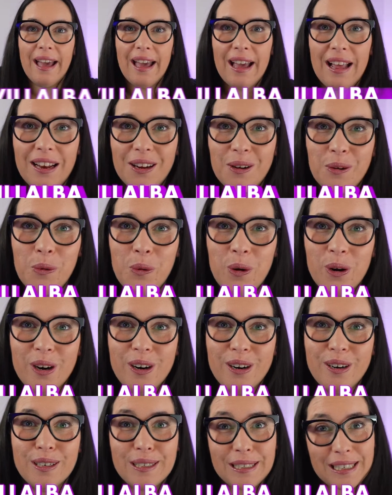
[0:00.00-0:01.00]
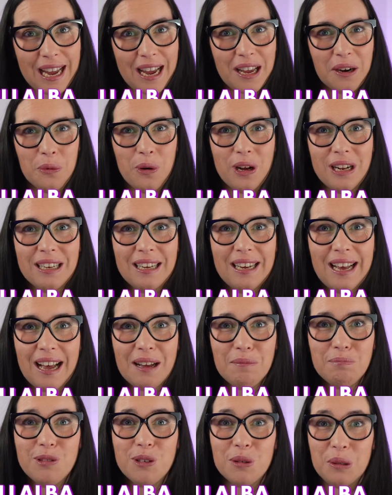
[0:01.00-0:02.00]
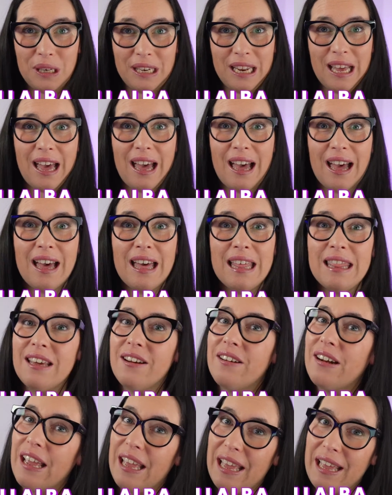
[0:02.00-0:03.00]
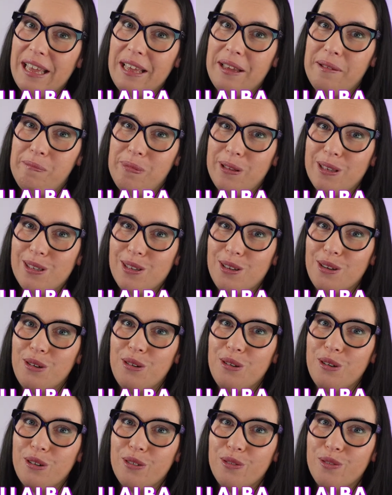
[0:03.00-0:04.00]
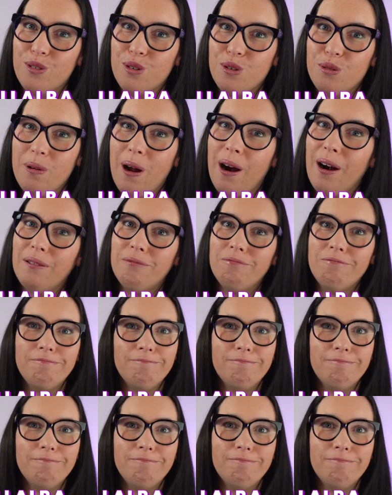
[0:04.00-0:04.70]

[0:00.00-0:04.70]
Hello world and welcome to another episode of U B A R.